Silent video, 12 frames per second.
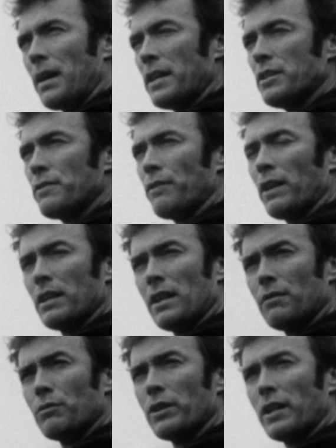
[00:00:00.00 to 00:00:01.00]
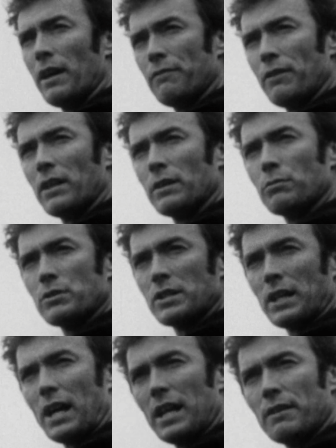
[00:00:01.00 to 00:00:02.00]
just fell in love with it. I felt it was the
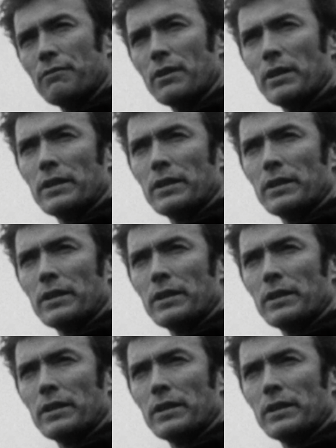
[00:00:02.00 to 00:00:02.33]
kind of